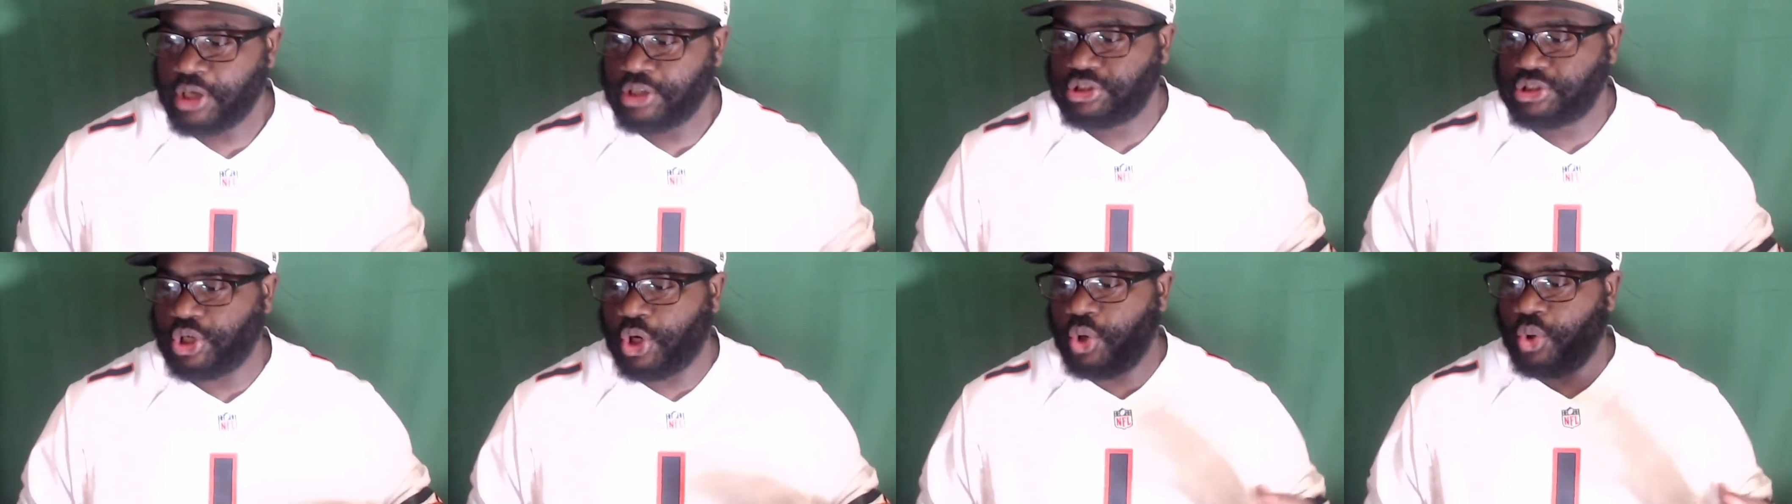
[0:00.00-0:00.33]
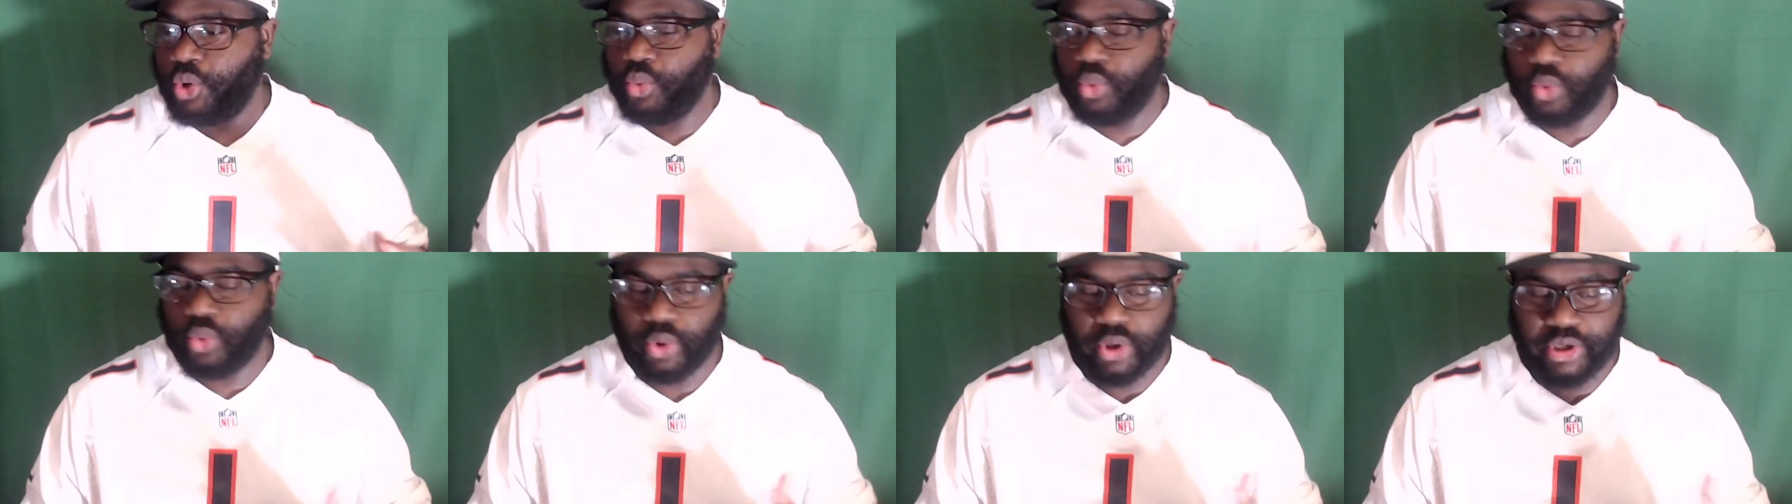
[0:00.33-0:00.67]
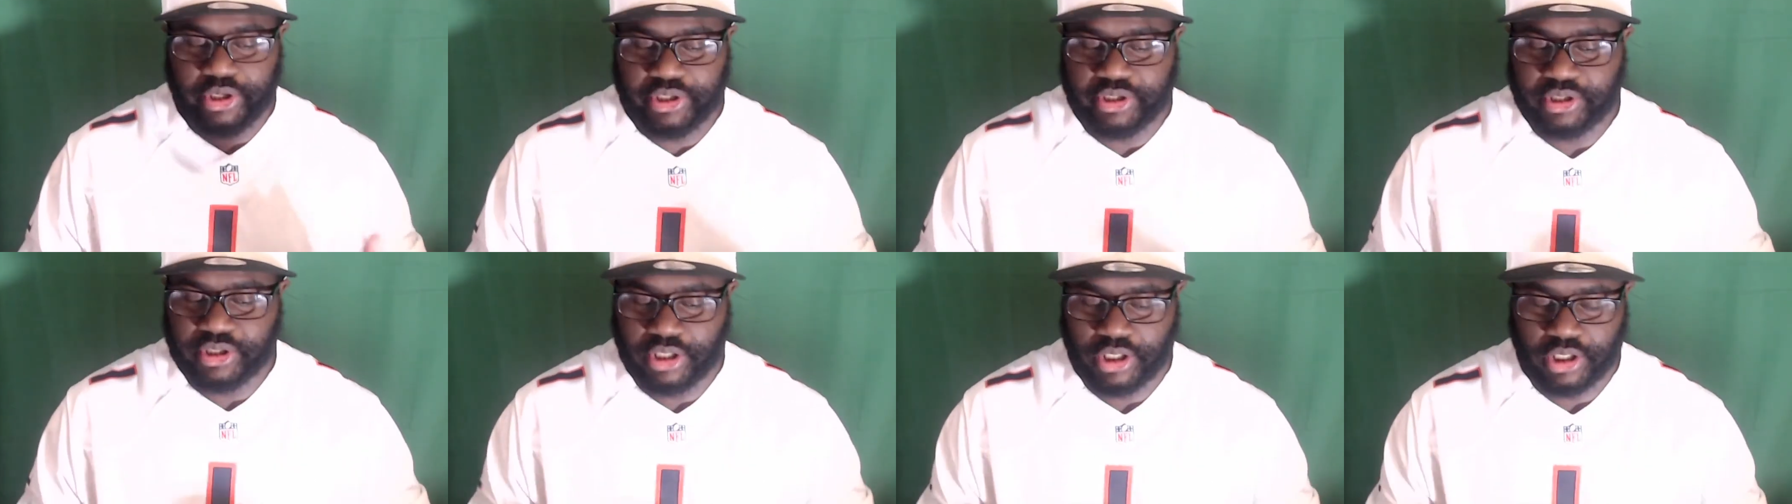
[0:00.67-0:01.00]
So
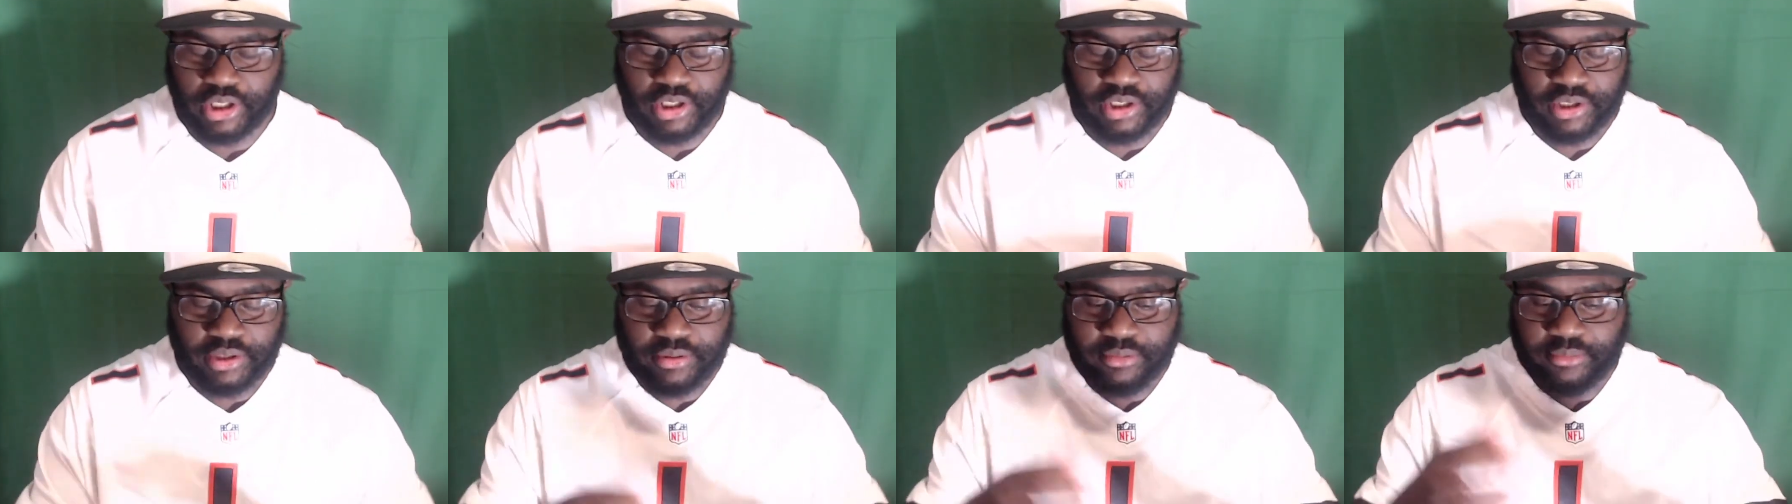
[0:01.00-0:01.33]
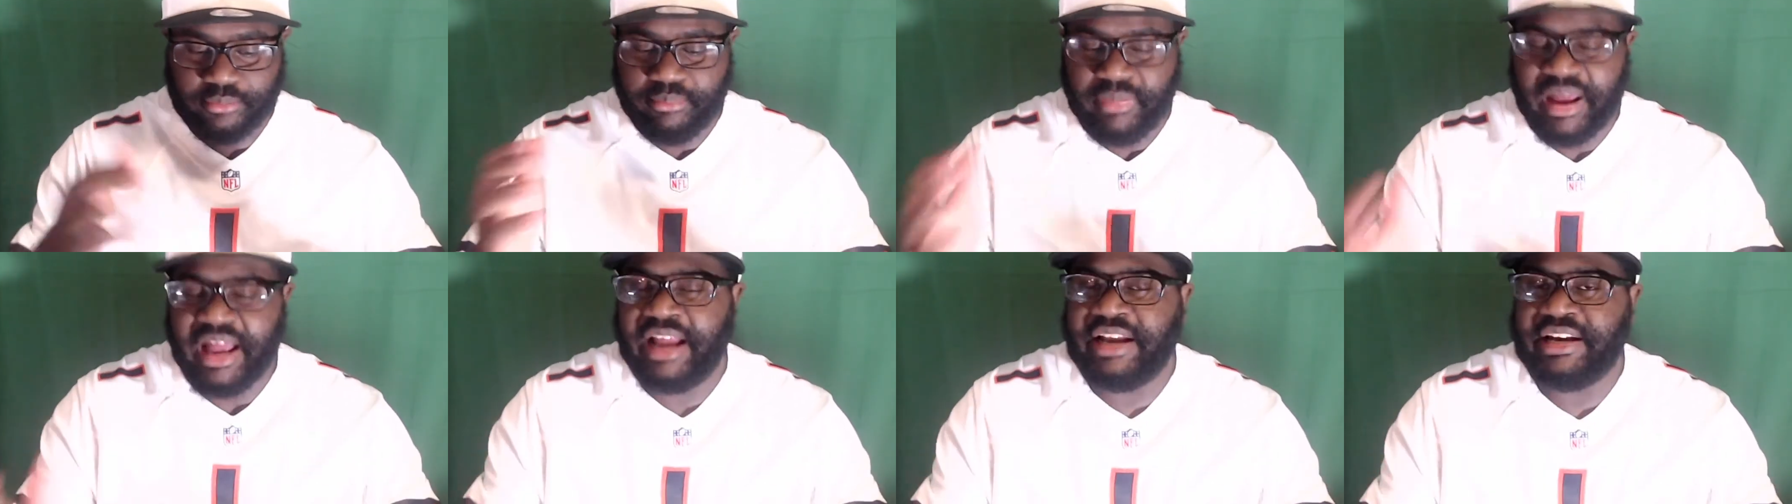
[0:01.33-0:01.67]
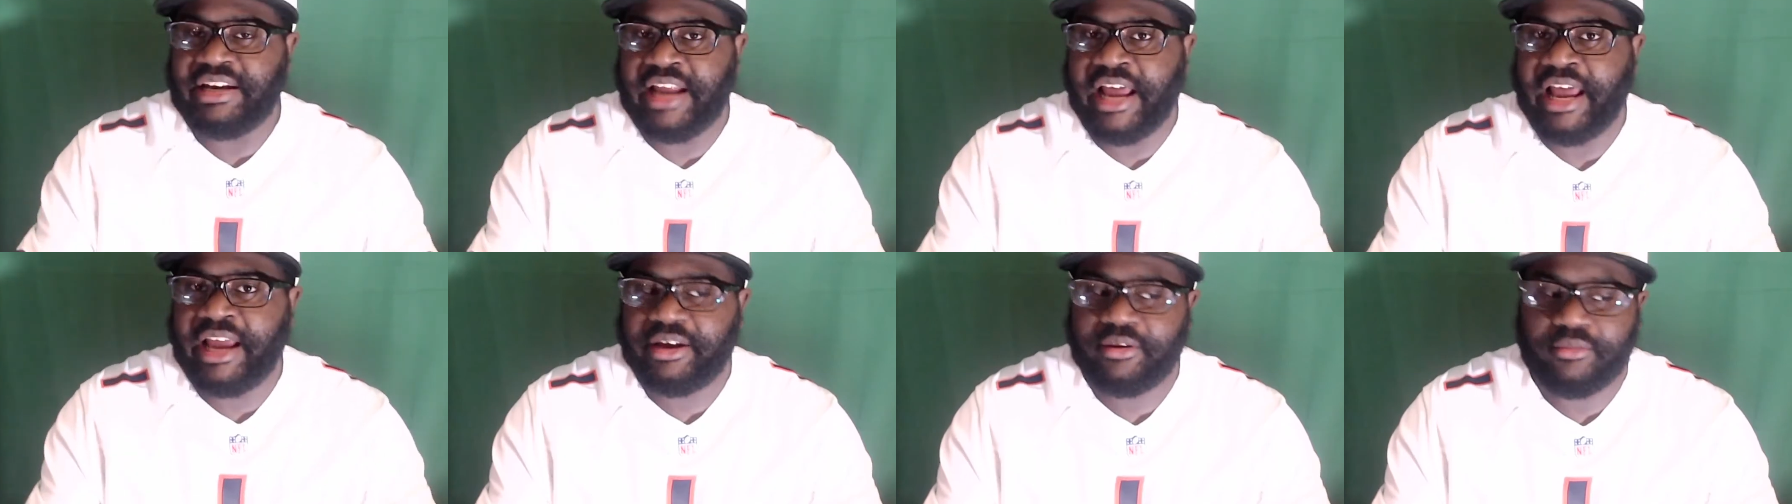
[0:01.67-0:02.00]
Matt
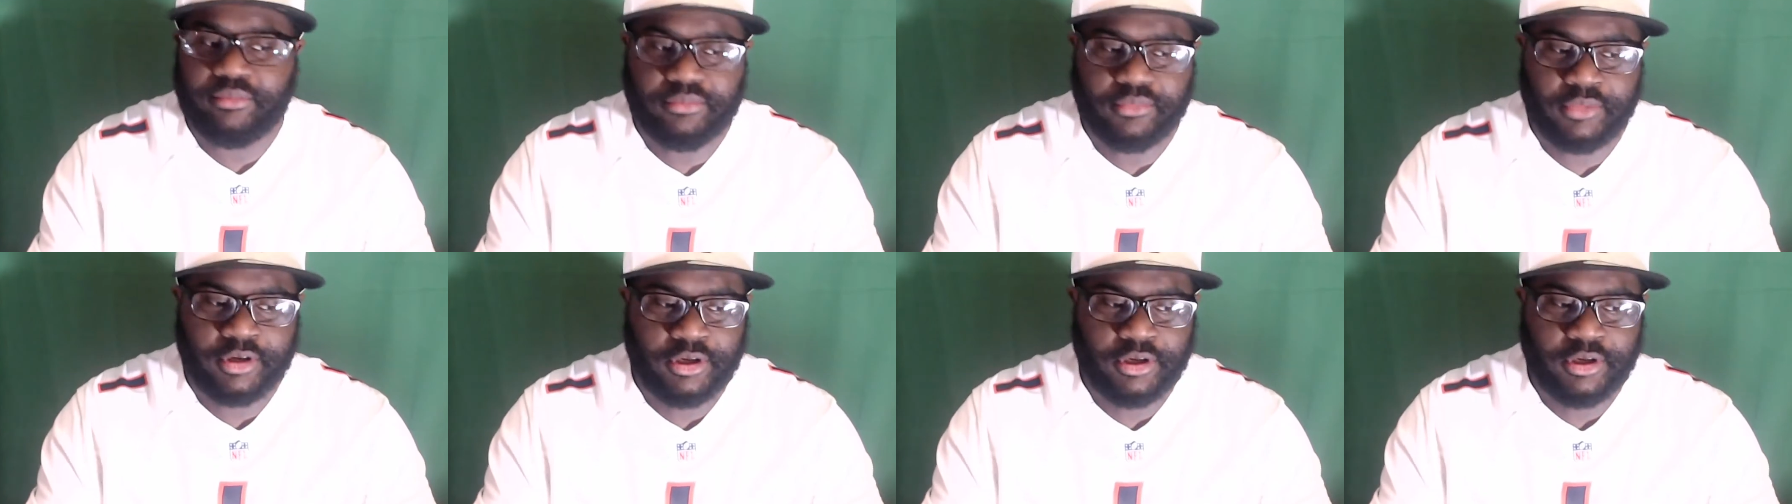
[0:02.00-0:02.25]
Nag